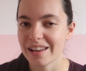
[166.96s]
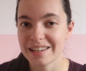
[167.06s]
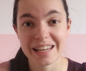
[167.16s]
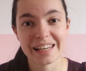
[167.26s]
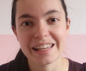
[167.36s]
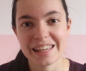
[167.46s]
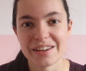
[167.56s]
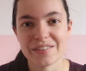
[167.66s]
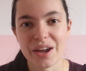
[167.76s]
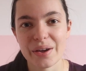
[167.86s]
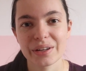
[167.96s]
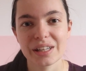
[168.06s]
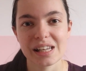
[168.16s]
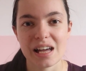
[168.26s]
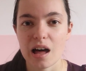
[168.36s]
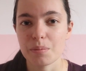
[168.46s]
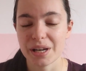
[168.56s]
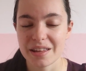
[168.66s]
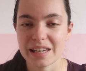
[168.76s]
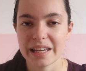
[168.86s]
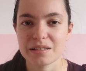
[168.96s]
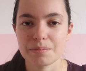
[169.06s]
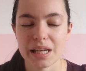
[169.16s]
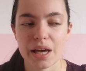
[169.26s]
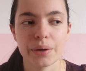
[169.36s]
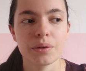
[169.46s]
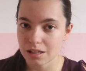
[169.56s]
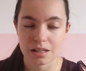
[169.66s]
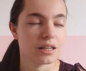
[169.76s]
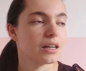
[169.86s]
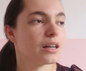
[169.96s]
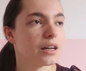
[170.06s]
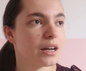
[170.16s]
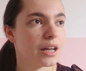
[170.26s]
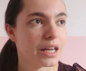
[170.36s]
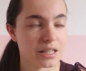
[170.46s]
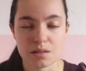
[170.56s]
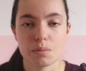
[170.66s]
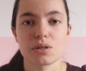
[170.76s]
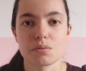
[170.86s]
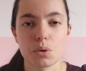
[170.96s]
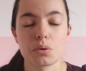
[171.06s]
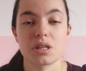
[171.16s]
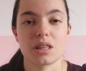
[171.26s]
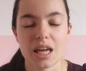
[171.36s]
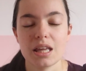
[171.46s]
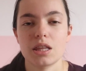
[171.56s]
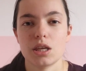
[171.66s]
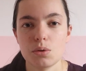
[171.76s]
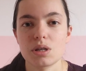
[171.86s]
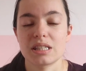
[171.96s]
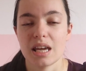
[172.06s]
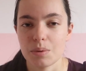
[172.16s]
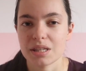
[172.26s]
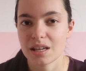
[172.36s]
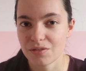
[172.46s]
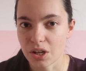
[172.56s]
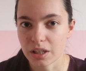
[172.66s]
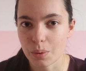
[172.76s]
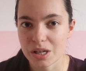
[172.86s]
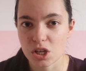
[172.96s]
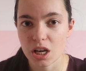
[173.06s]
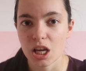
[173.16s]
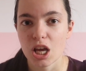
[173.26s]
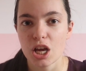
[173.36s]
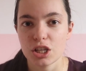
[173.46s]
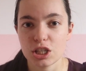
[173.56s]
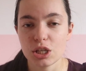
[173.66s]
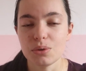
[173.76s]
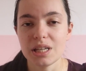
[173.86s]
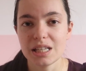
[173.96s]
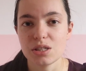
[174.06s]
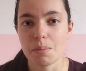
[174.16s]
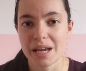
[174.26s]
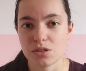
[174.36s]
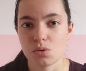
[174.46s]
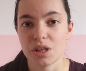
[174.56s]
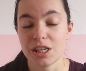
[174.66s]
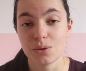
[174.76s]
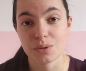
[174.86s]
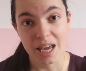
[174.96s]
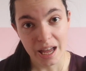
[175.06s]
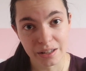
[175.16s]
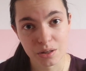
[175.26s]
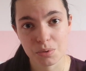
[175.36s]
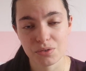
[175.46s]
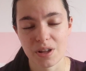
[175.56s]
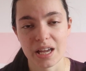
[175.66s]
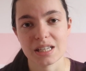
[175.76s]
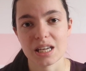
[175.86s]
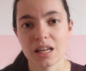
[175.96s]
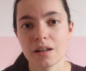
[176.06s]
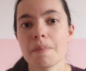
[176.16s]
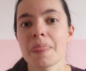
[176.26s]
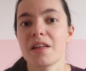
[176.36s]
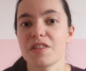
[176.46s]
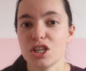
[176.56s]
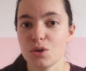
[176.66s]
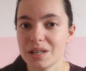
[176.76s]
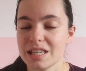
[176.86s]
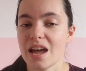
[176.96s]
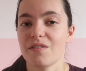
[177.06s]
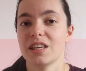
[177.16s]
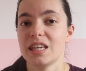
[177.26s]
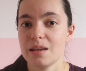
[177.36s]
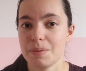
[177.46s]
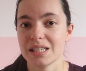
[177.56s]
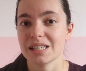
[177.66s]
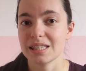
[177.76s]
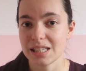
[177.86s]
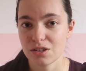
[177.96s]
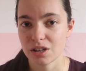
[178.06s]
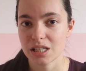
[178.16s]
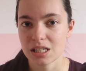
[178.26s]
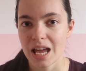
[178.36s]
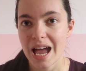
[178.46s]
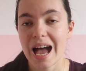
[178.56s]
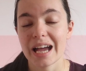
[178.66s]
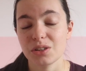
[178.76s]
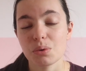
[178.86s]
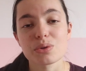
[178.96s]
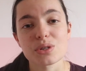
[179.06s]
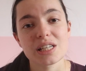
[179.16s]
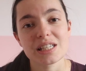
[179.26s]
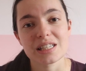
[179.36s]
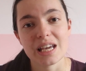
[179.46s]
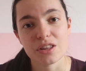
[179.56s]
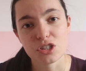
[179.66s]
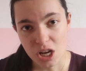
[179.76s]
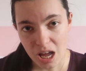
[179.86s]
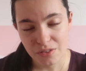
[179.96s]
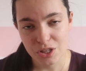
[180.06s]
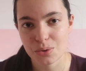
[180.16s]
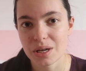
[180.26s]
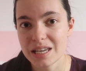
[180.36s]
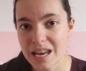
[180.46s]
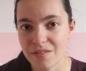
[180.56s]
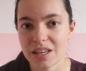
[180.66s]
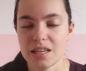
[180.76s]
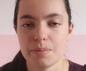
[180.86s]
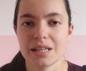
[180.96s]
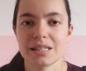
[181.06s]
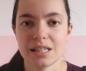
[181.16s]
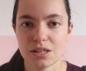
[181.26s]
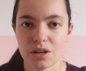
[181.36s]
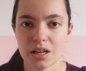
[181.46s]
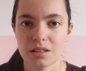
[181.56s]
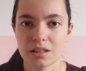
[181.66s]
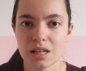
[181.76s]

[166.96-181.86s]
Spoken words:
nearly a year ago. I'll put it in the link below. It is the most important thing that you could say with a safeguarding question. You need to make sure that you tell the provider that you would never keep it a secret, and you also need to tell the child that you can never keep it a secret,